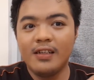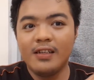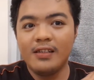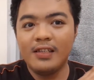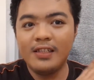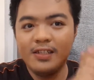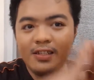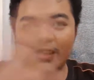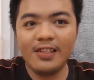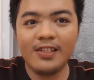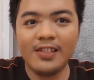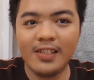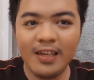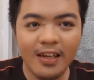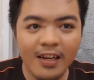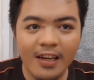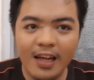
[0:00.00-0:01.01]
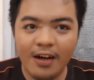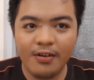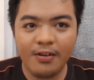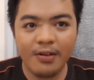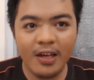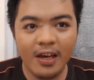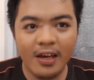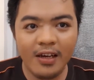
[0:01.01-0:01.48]
Let's cut it out,
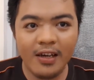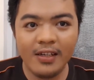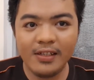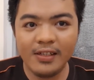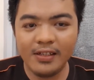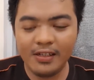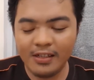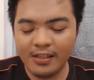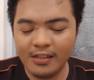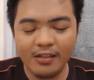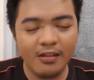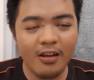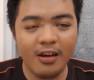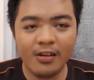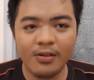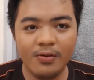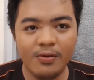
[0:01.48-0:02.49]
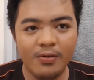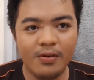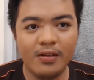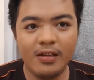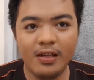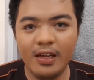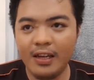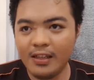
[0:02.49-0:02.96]
okay? It's just not
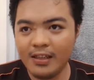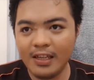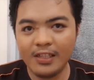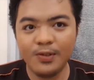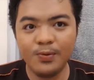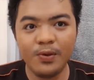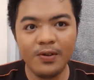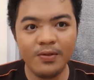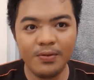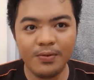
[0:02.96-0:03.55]
cool. And that's one of the